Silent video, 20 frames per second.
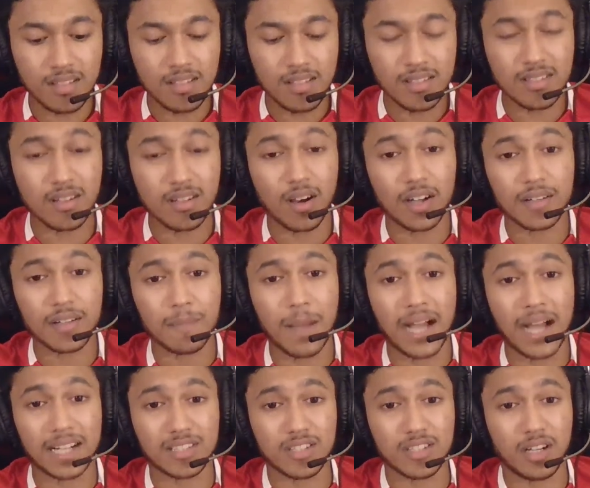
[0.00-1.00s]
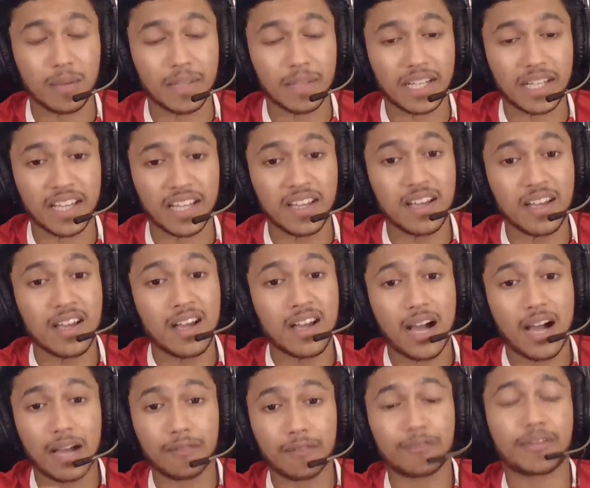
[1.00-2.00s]
Scott McTominay
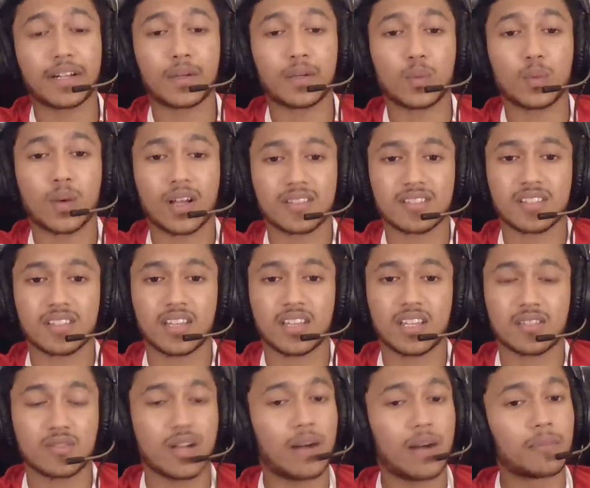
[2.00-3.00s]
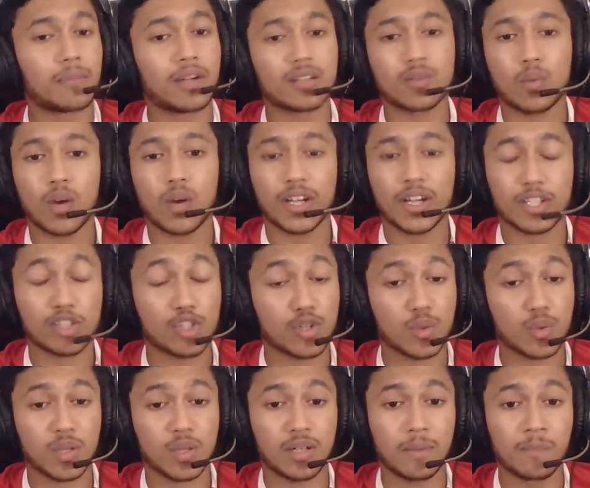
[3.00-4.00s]
and Fred once again. So I'm not quite
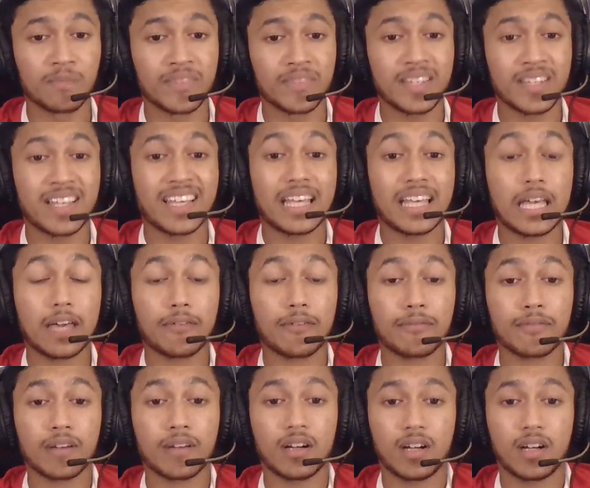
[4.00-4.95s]
sure if